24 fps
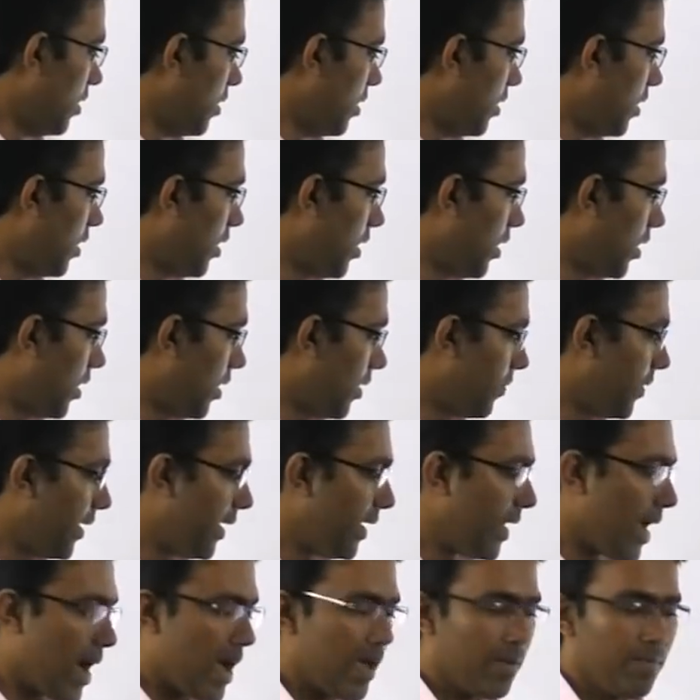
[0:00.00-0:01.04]
the
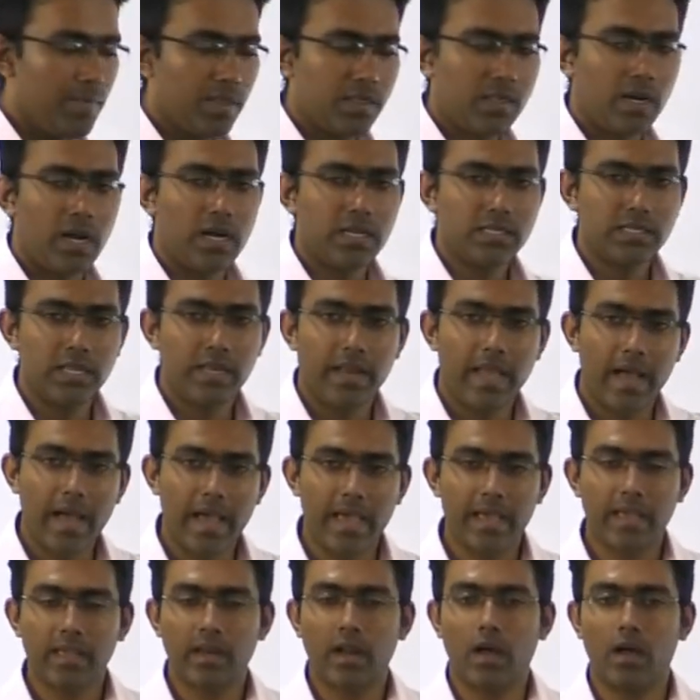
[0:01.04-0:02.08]
Nyaya Mitras and
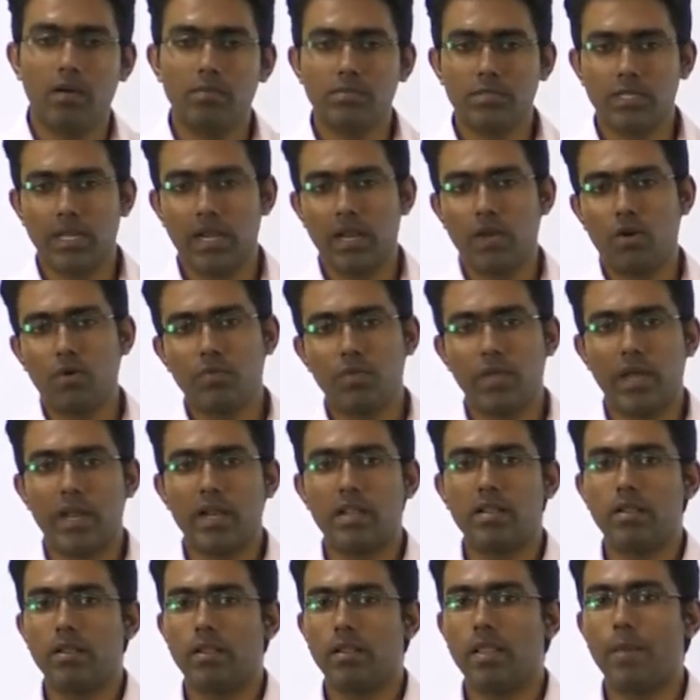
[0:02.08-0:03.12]
Nyaya Grams, along with that
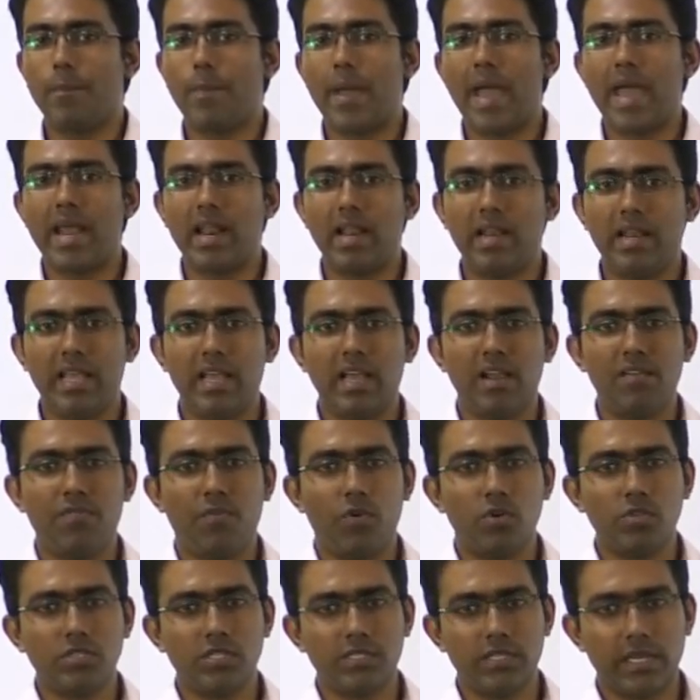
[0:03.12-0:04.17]
the paralegal
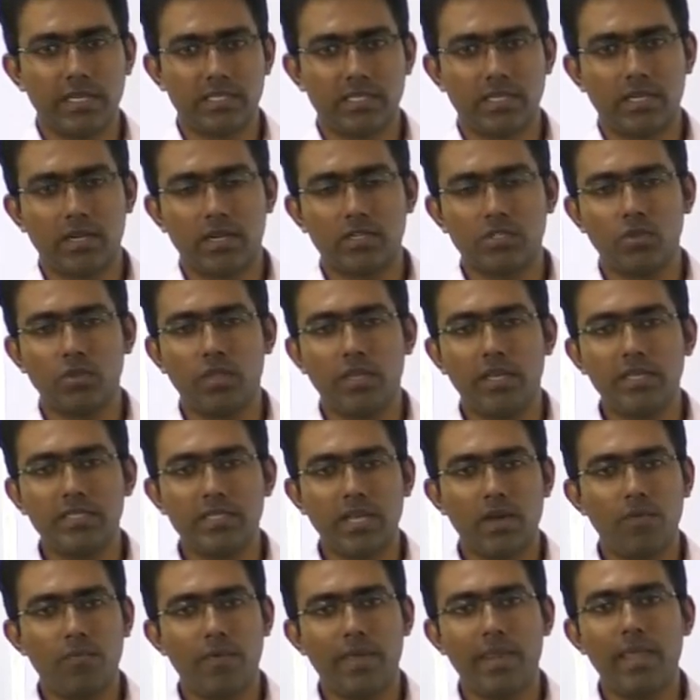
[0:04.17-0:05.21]
forces, etc. So these
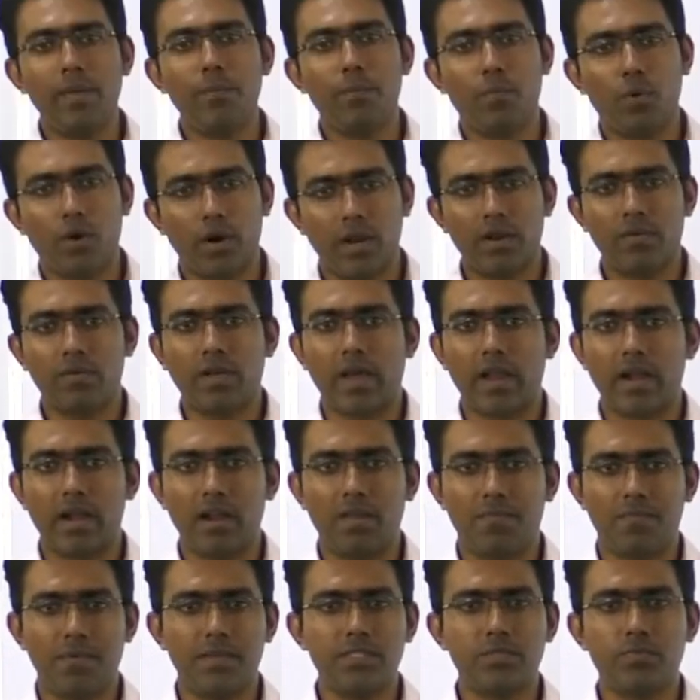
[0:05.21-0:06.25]
are very important current
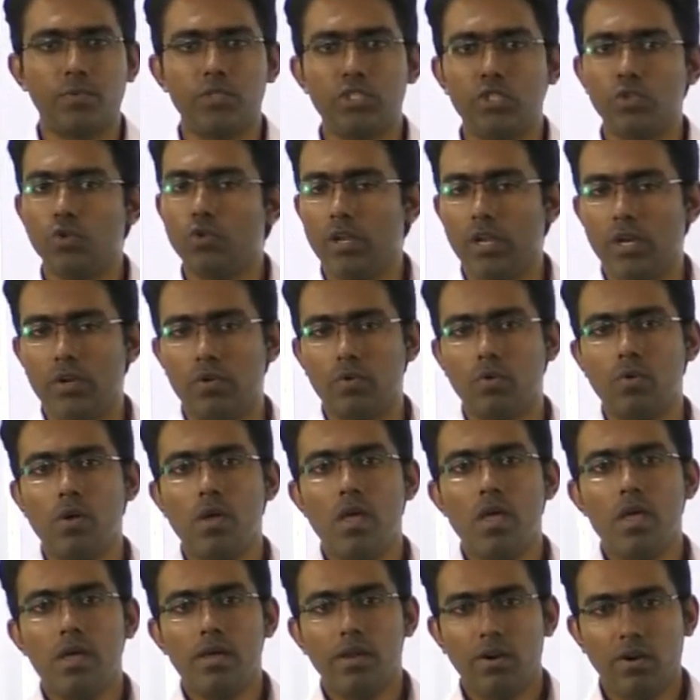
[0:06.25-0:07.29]
affairs which you need to
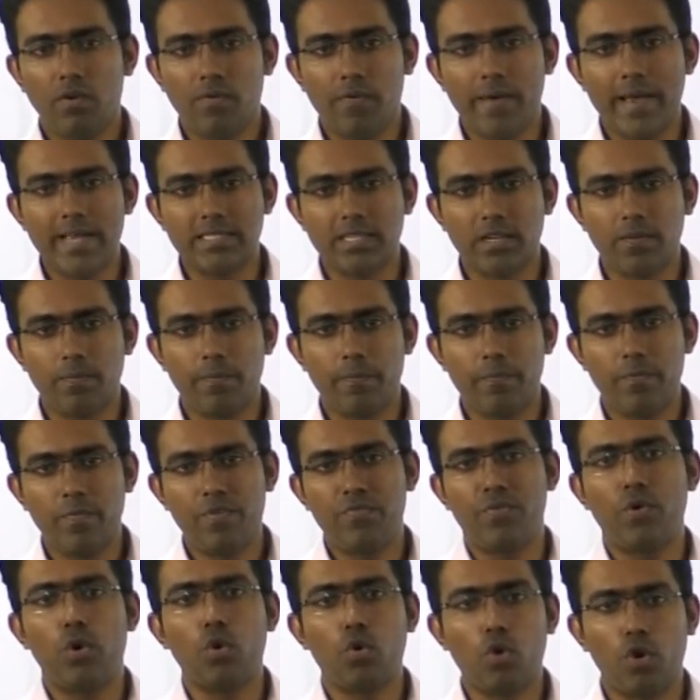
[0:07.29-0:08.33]
revise it
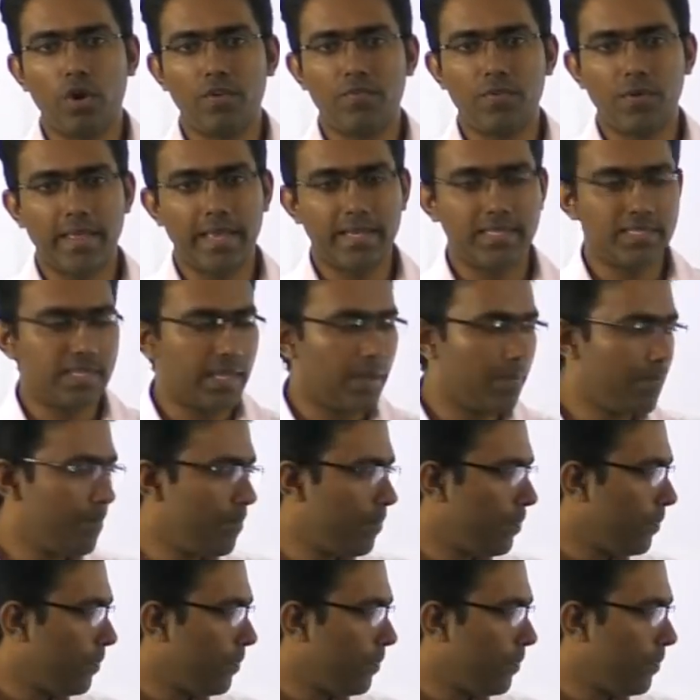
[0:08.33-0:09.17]
before going for the exam.